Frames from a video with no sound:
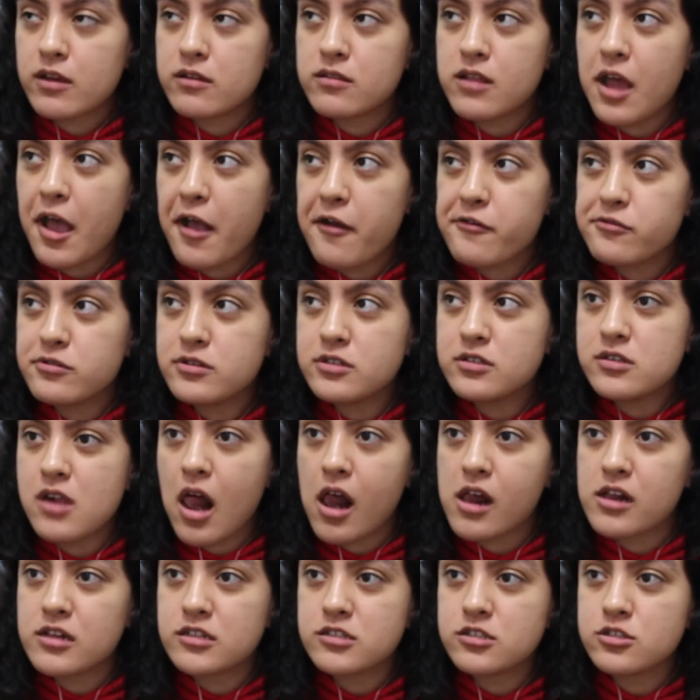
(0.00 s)
Nightquil
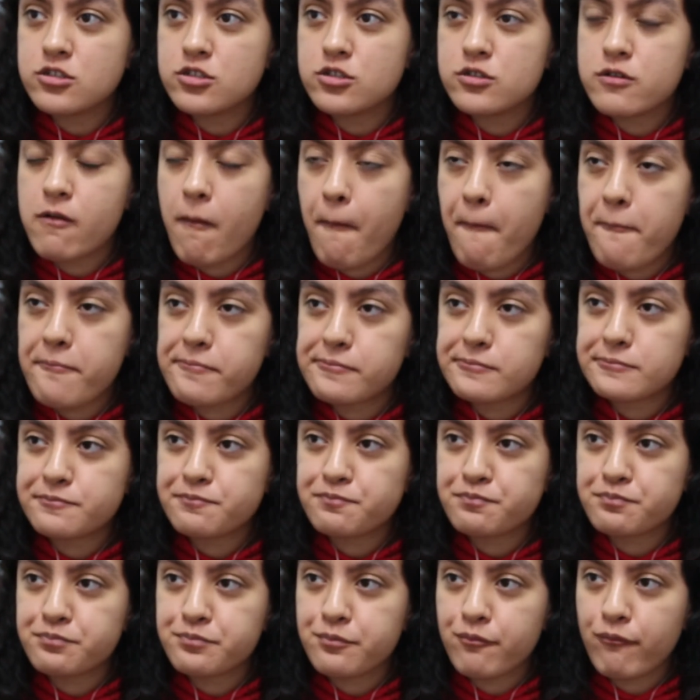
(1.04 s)
has.
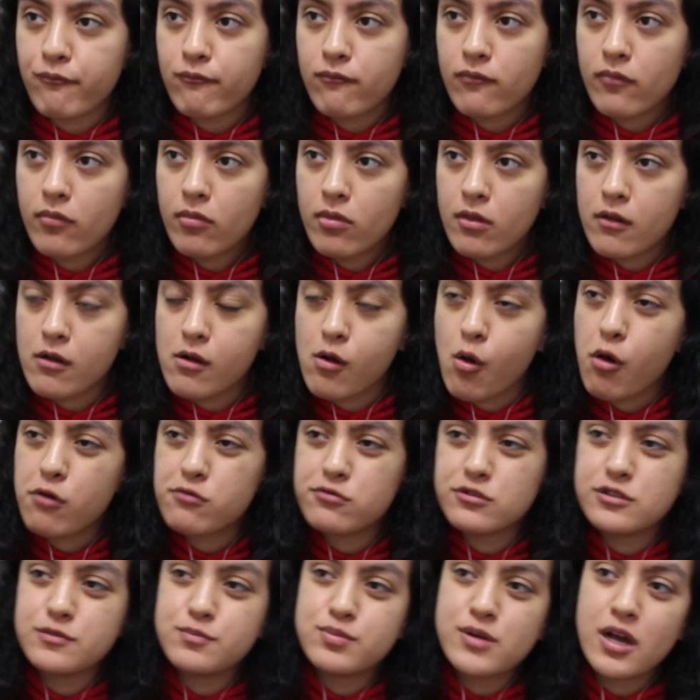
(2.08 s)
Or
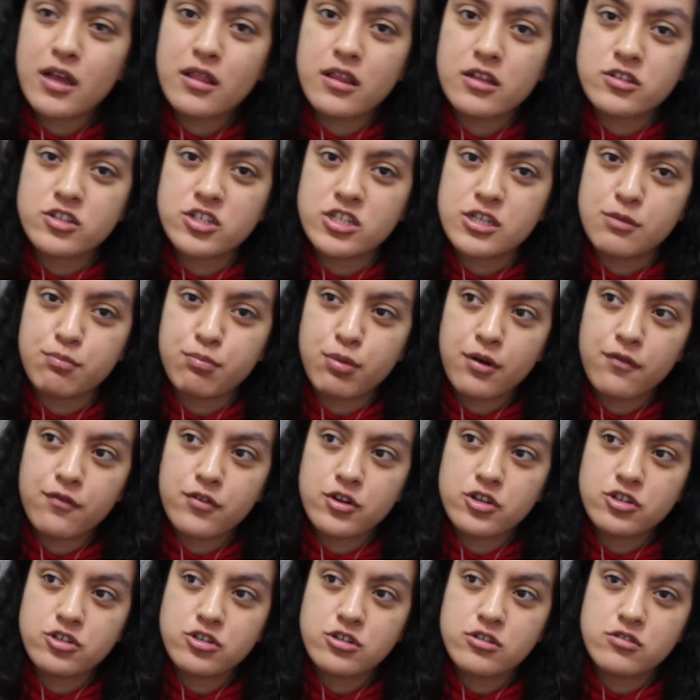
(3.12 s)
we buy the cheaper
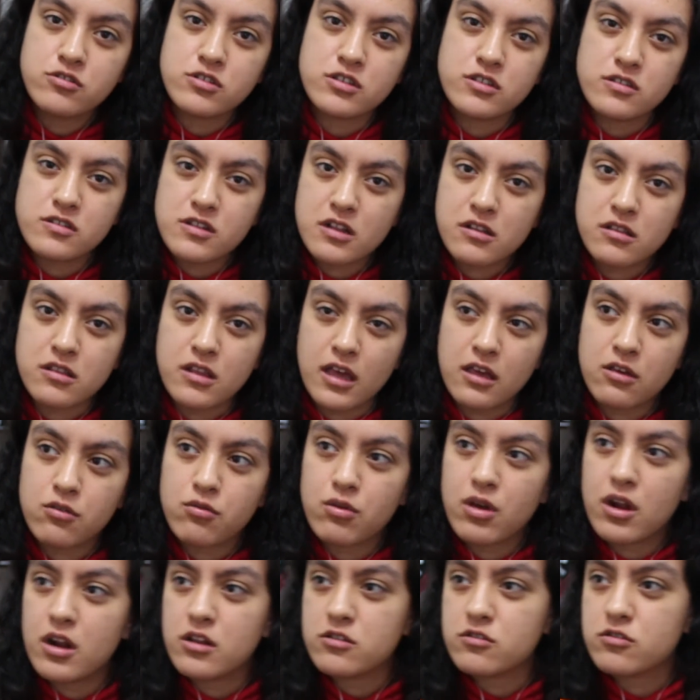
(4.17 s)
version, so it's not
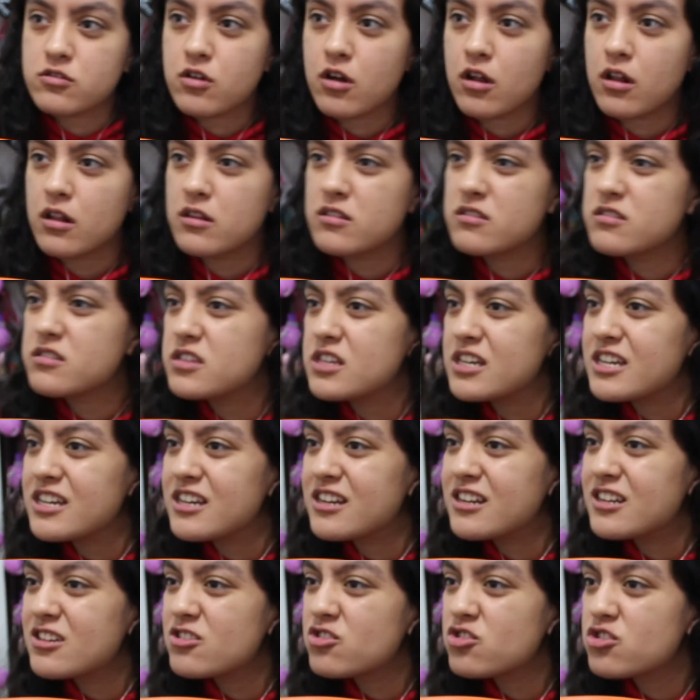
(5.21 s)
Nightquil, it's called
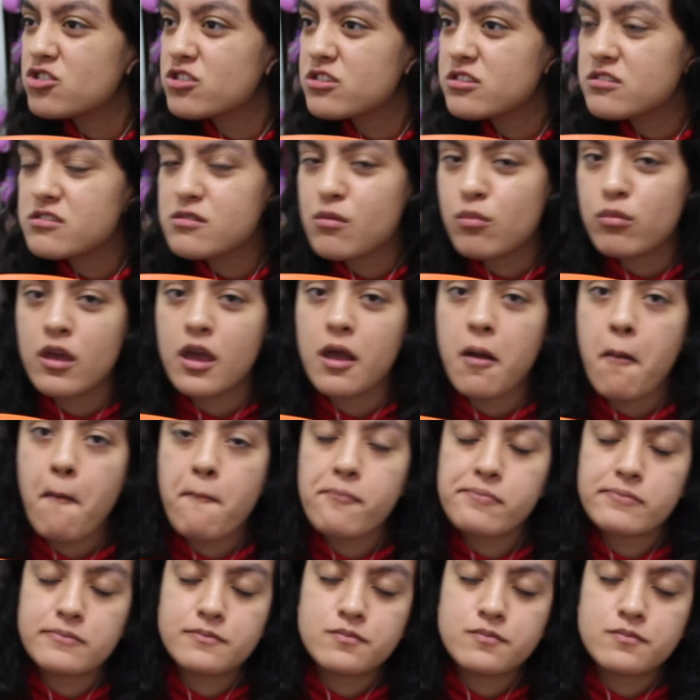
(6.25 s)
Signature or something.